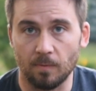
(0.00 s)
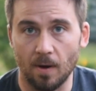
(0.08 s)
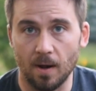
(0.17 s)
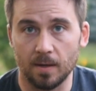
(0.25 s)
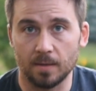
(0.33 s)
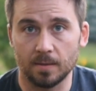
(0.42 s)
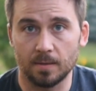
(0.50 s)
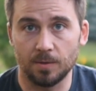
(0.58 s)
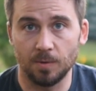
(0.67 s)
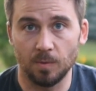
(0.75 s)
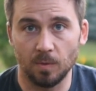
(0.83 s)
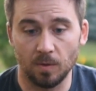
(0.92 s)
friend
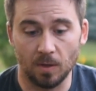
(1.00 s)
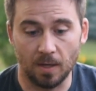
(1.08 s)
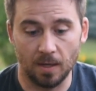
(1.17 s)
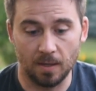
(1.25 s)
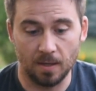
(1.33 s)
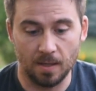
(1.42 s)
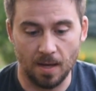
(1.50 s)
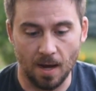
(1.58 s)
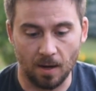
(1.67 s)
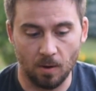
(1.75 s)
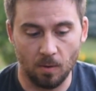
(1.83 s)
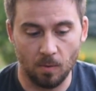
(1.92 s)
to look into the
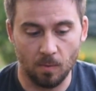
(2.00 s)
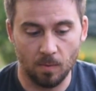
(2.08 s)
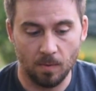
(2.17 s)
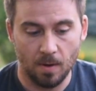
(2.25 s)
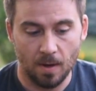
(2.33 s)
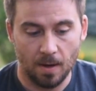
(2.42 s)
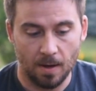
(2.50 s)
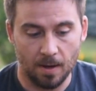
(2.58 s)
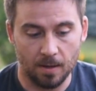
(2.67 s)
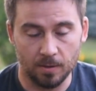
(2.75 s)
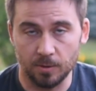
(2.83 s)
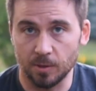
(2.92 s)
Echo
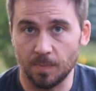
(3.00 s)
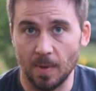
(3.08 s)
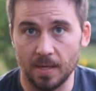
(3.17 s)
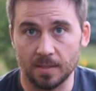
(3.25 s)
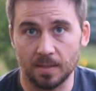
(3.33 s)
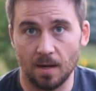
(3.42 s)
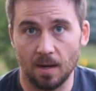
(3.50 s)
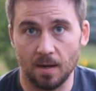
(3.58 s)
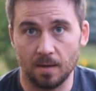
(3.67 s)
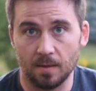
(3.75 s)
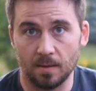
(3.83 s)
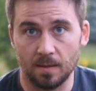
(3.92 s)
just based on
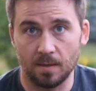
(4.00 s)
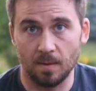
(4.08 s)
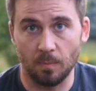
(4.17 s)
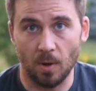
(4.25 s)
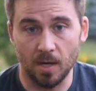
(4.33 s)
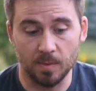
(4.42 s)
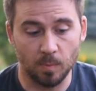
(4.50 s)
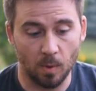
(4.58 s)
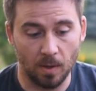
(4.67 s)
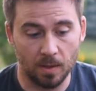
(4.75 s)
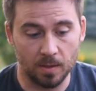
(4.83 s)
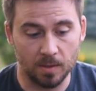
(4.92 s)
the price
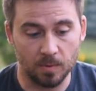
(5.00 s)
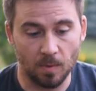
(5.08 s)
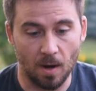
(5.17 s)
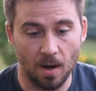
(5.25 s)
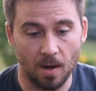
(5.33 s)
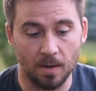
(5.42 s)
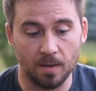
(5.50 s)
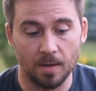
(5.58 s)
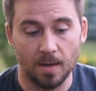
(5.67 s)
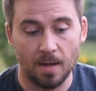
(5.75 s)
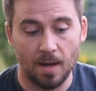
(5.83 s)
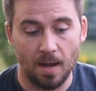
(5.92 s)
point of this rod
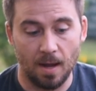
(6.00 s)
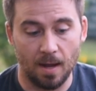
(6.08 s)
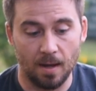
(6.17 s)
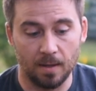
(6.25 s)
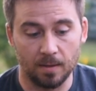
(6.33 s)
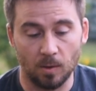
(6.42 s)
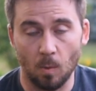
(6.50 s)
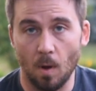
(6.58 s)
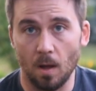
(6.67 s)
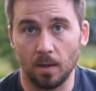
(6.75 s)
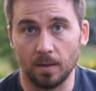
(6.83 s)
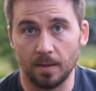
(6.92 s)
and the
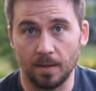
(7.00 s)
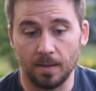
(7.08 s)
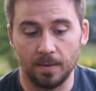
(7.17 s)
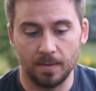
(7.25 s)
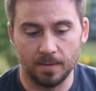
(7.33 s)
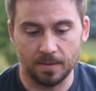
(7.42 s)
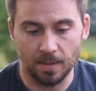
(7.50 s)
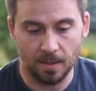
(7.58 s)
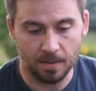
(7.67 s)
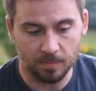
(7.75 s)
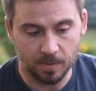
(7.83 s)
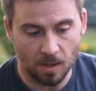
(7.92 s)
quality. He said
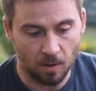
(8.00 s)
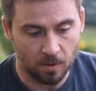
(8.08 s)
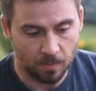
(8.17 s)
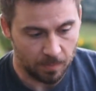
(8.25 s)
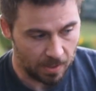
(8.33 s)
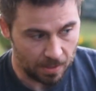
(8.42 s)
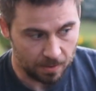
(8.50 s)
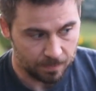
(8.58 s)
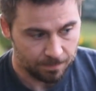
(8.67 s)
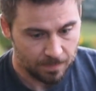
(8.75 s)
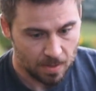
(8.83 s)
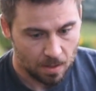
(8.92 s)
it was hard to beat.
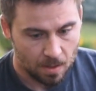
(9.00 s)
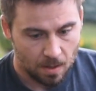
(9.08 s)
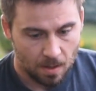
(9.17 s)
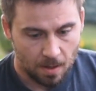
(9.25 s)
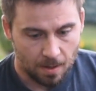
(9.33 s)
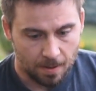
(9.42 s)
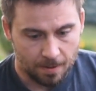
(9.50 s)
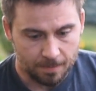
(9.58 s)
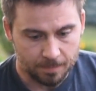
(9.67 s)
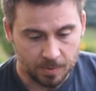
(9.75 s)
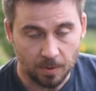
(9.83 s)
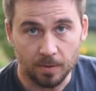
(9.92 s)

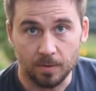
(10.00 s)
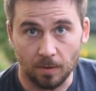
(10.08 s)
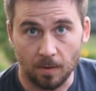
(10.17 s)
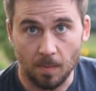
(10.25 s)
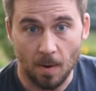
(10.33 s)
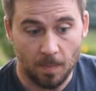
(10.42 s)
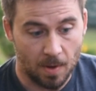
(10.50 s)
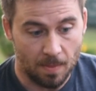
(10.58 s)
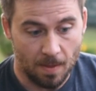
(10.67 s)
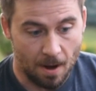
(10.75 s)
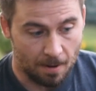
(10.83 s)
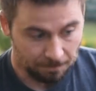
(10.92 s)
So I took him up on
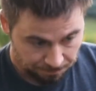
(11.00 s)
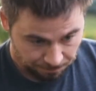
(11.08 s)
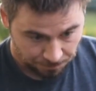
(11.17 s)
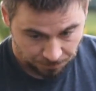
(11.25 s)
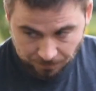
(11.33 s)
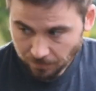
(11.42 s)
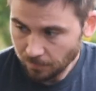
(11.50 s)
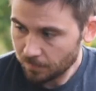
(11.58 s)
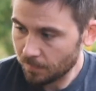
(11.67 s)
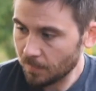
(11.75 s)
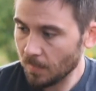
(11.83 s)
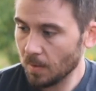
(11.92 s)
that.
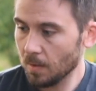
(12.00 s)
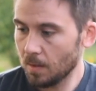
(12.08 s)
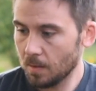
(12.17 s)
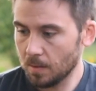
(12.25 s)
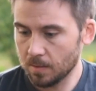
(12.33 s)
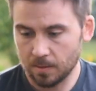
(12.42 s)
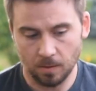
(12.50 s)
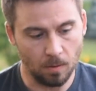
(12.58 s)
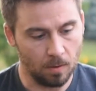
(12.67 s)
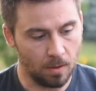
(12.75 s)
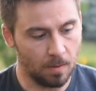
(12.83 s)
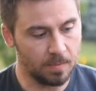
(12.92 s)
So
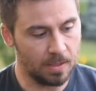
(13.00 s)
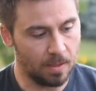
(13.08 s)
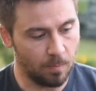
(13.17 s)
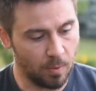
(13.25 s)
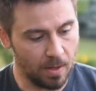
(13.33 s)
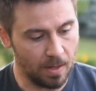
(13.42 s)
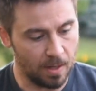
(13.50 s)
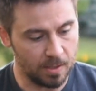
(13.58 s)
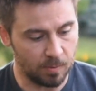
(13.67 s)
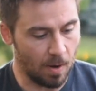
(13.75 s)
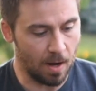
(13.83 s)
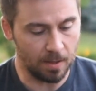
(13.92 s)
it comes in a pretty
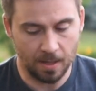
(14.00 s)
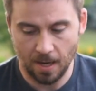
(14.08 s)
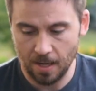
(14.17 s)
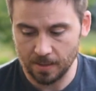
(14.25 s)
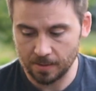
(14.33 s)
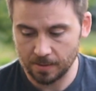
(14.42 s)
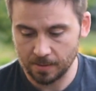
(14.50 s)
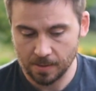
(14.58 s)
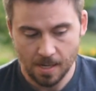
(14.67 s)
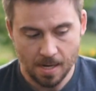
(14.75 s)
nice rod case.